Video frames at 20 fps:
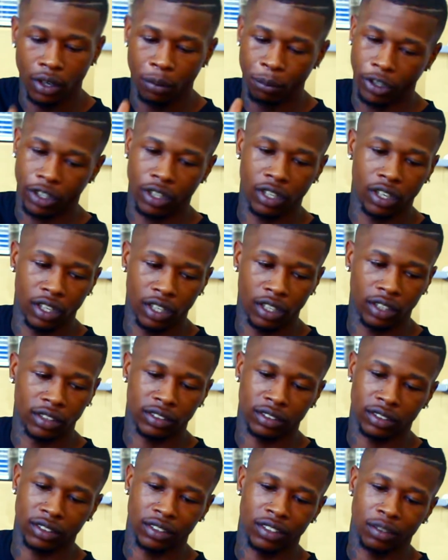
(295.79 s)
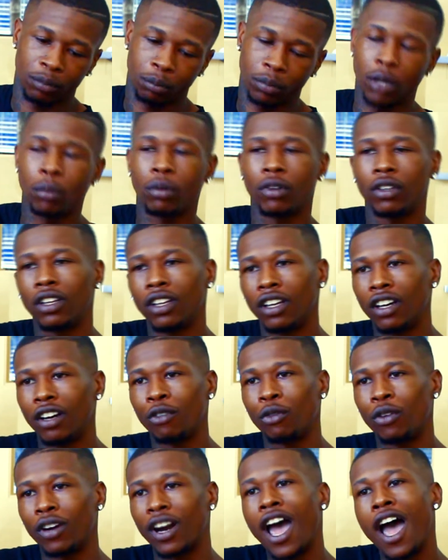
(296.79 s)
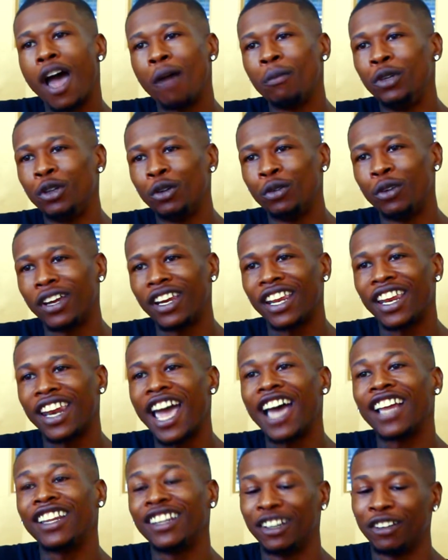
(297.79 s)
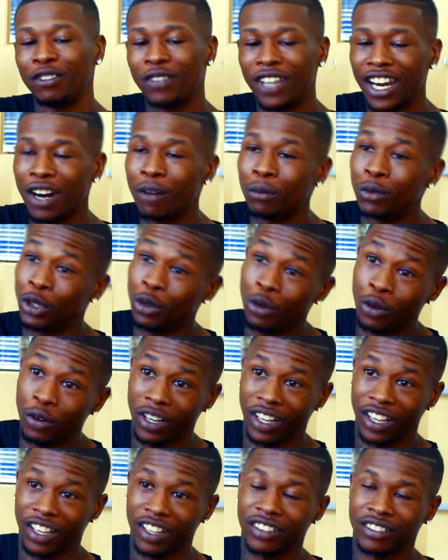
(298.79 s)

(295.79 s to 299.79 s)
because people love what I'm doing, and I love that I'm doing it.